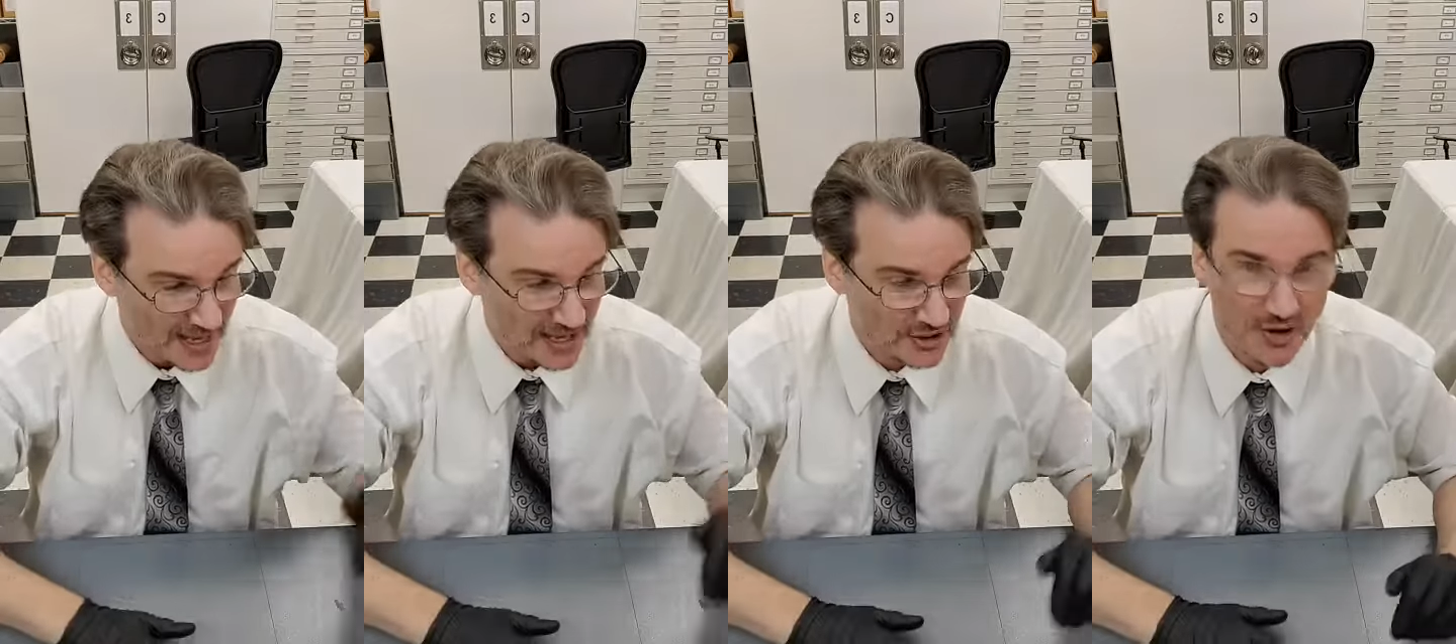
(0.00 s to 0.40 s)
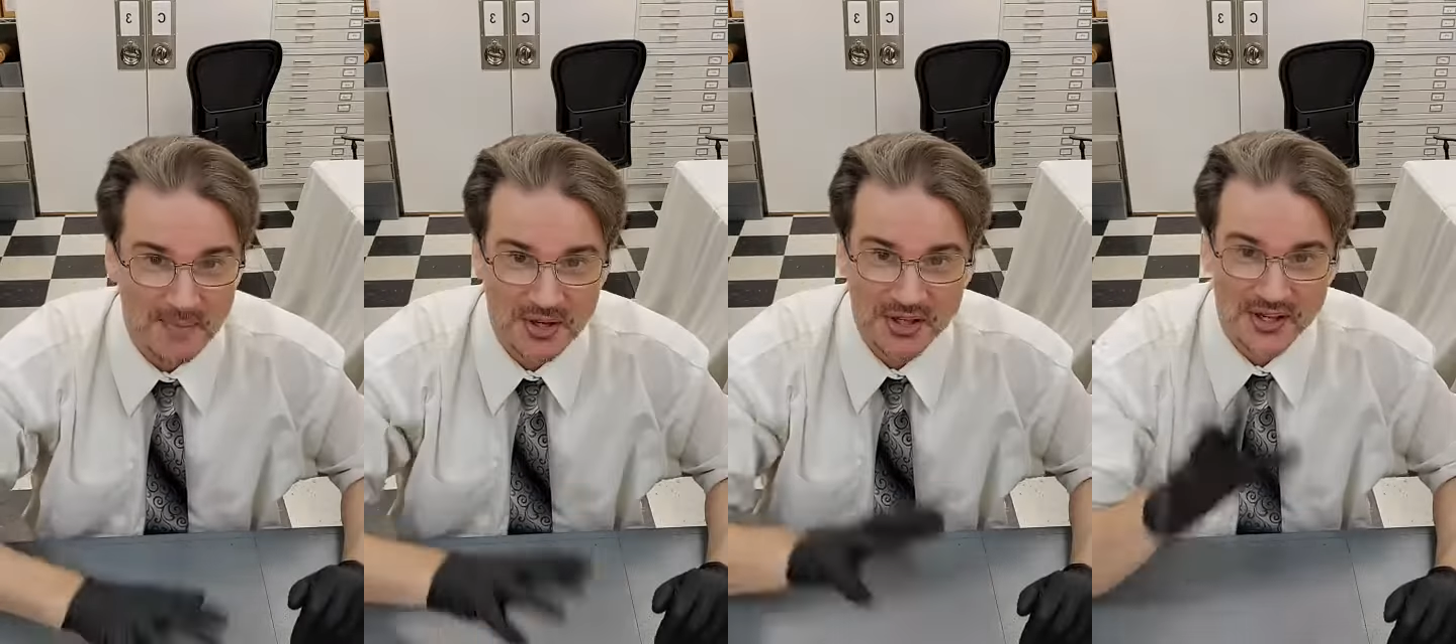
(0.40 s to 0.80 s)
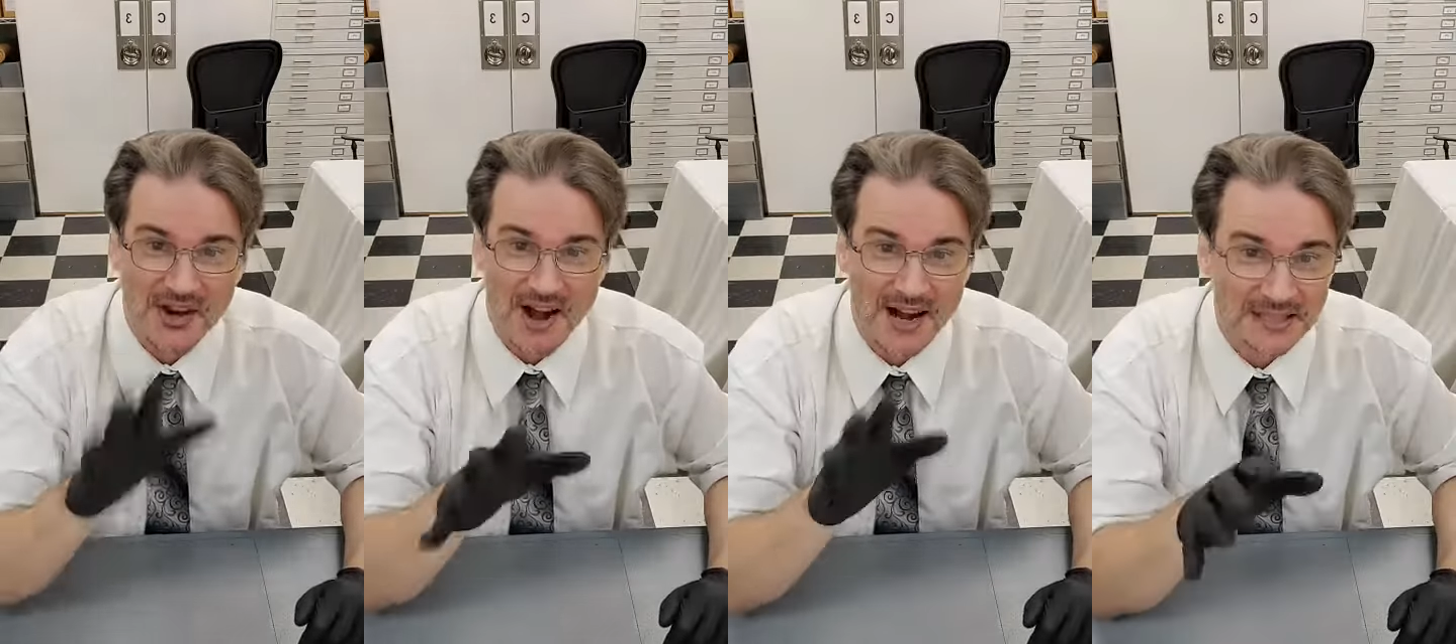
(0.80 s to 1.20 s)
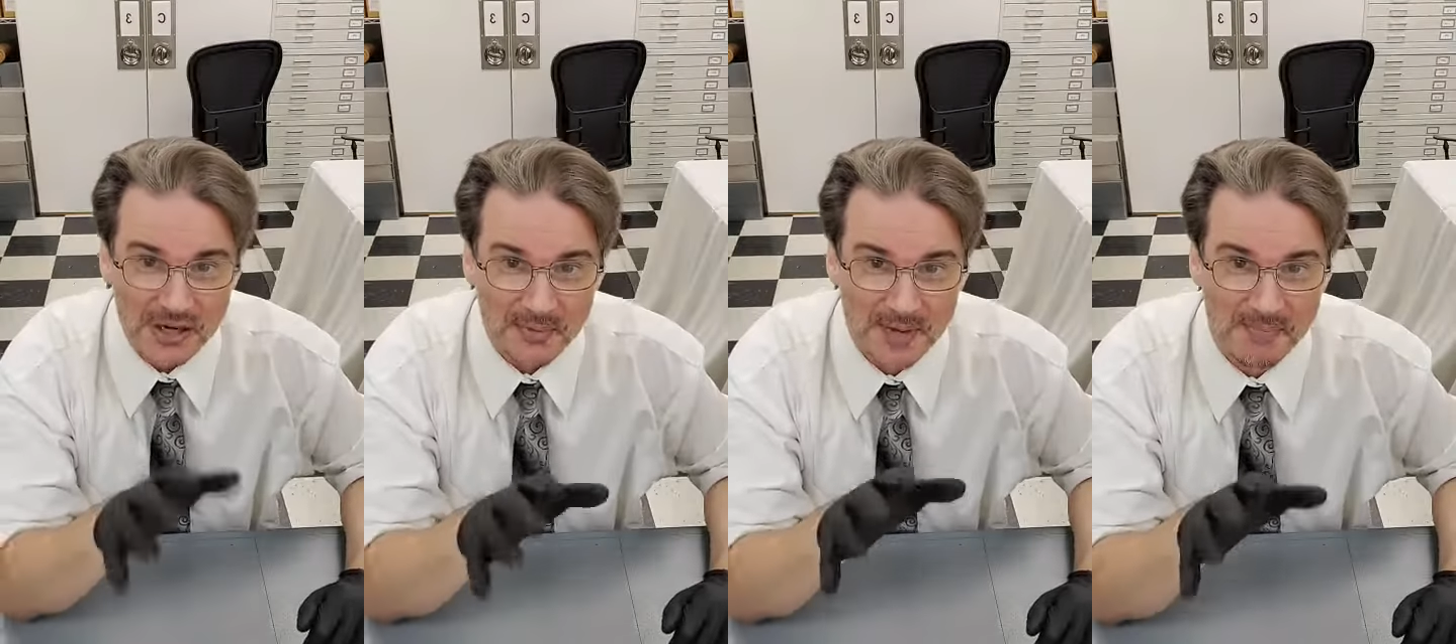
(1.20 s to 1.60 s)
And so I'm just going to talk a
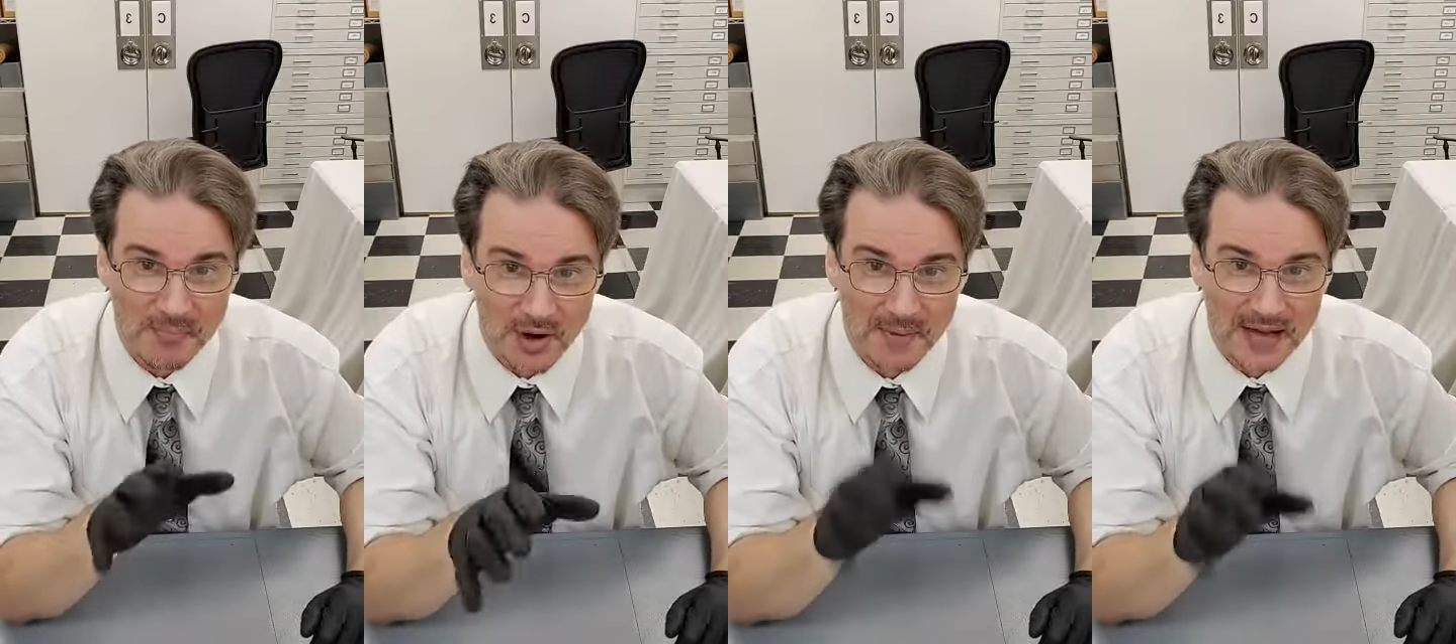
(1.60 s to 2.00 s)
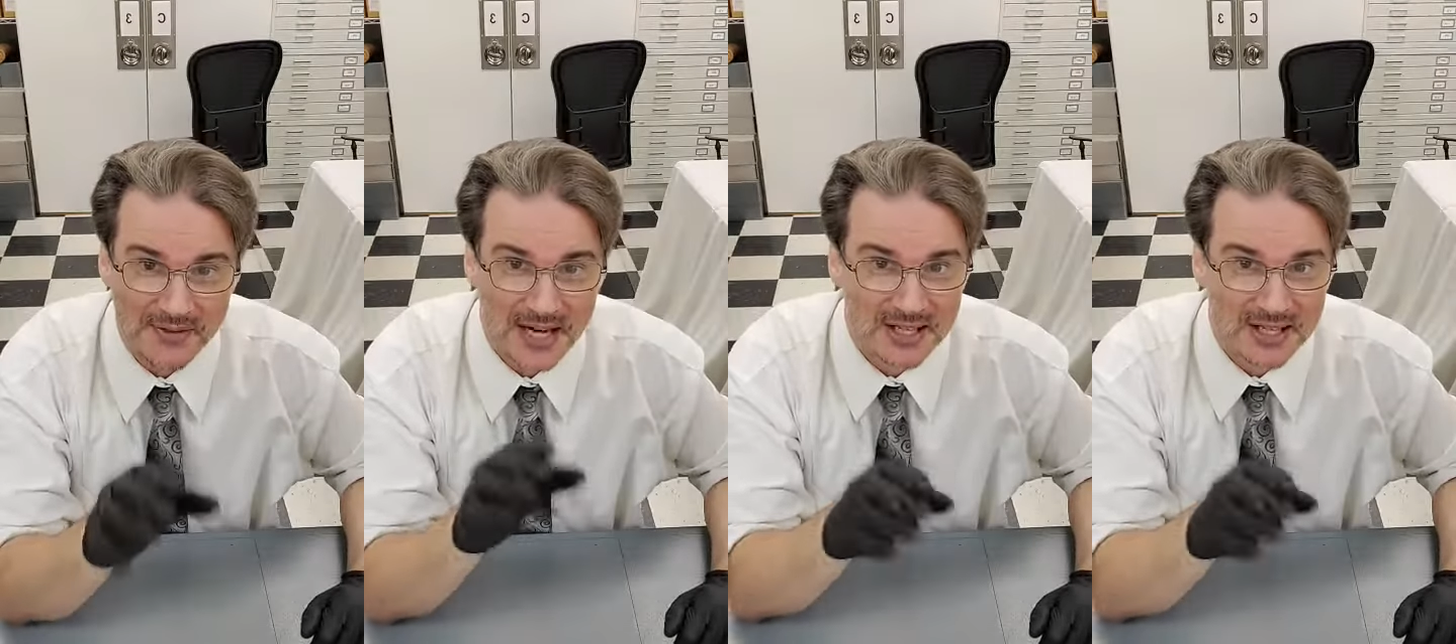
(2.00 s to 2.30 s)
little bit more about that,